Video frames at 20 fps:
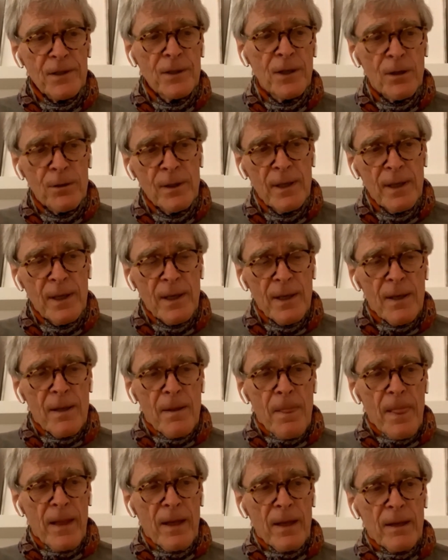you know,
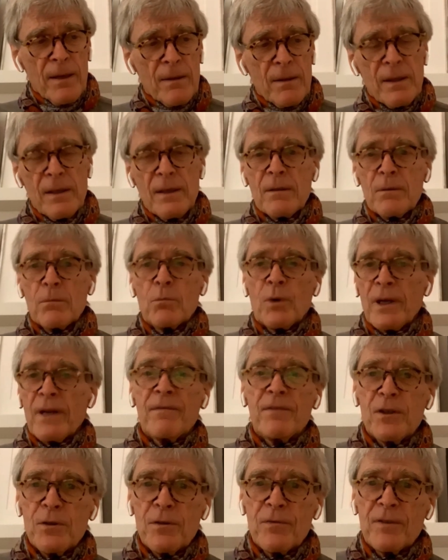that
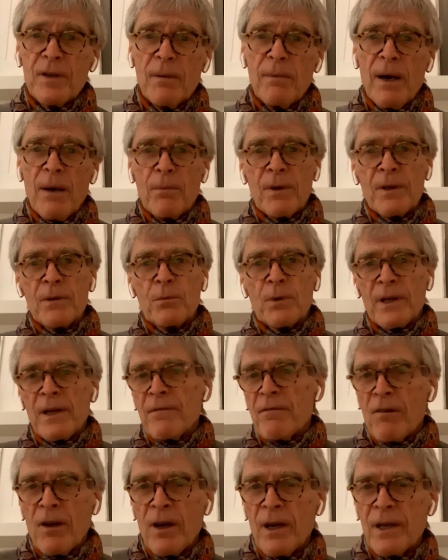whatever you've come up with,
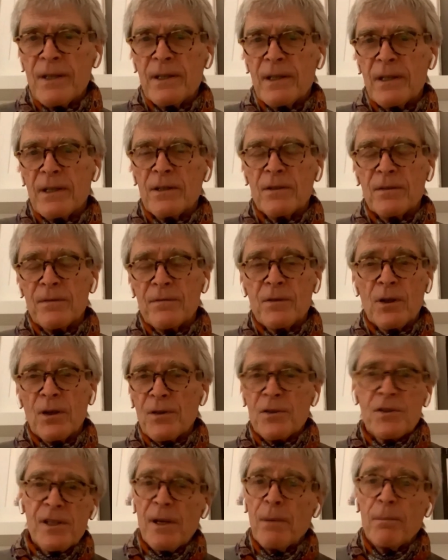whatever idea you've
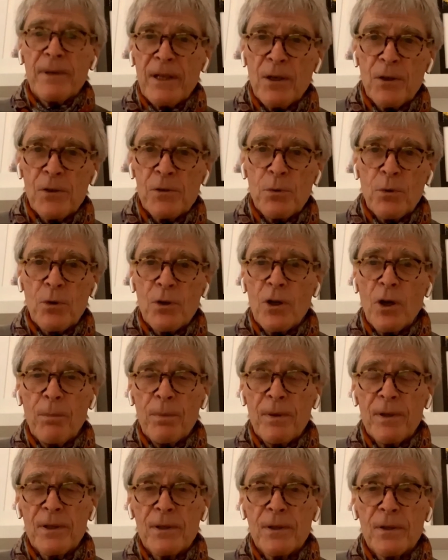got, somebody else will
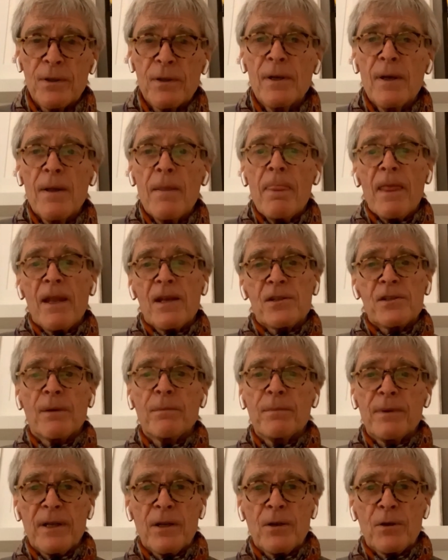copy you.
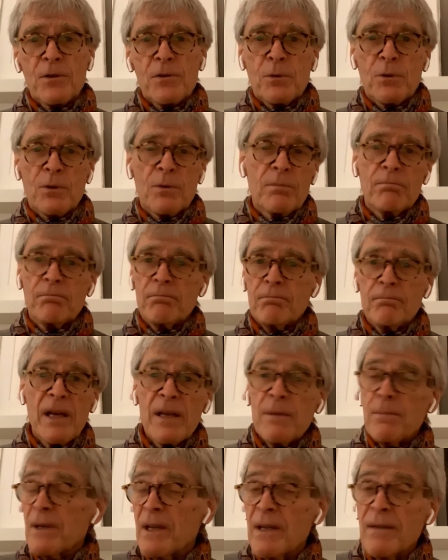Somebody else will
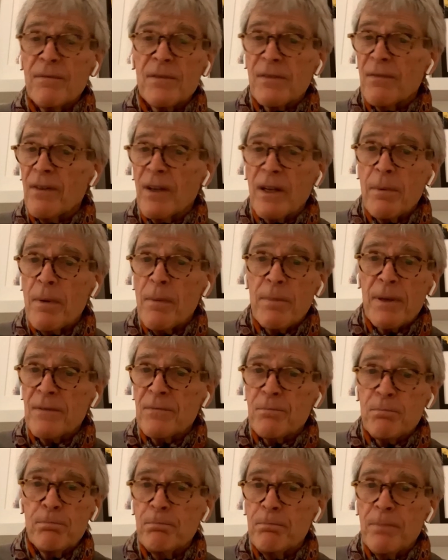maybe even develop a bit
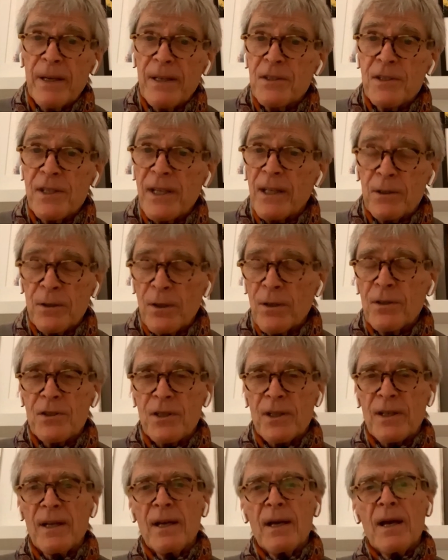of better
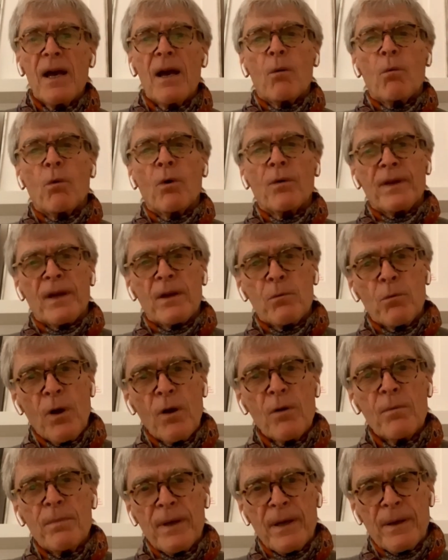technology. What they
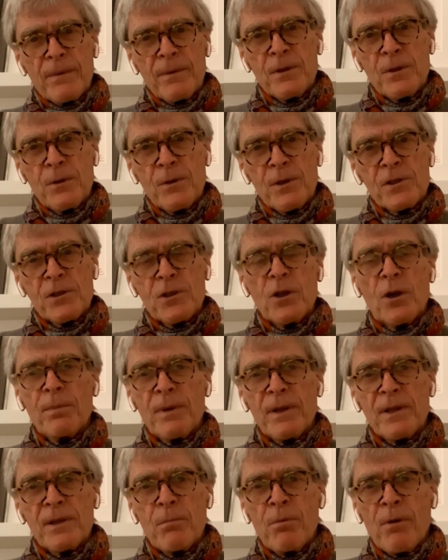won't be able to do is
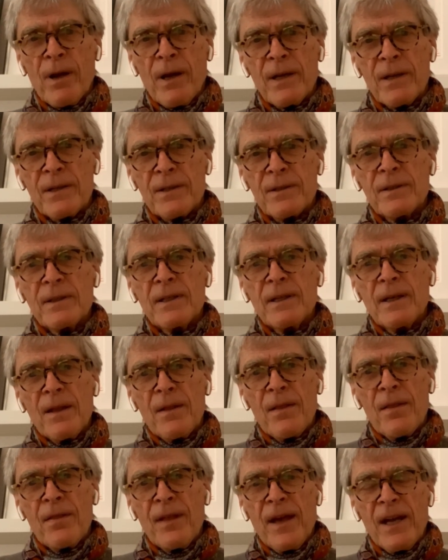copy the brand.
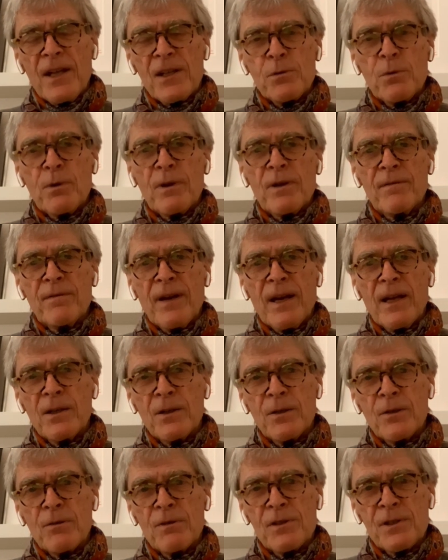That's where
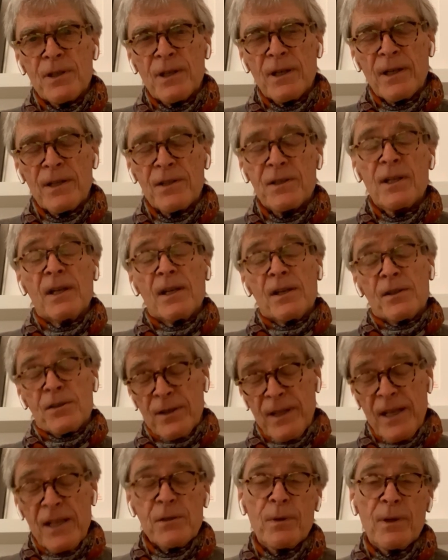value resides.
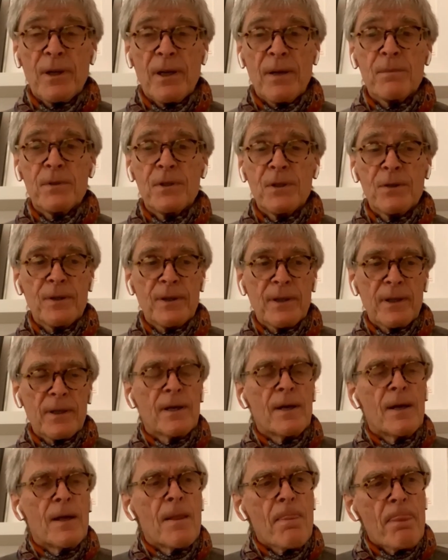So that's what I'm
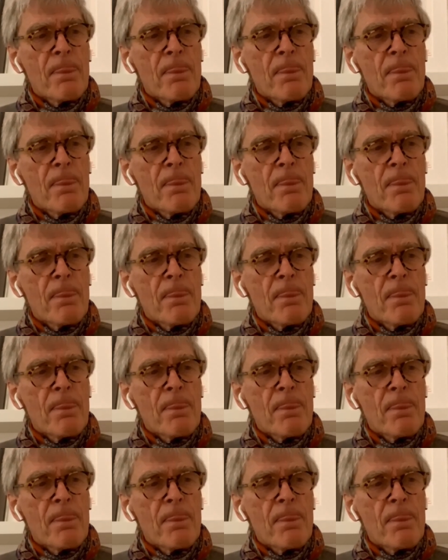doing.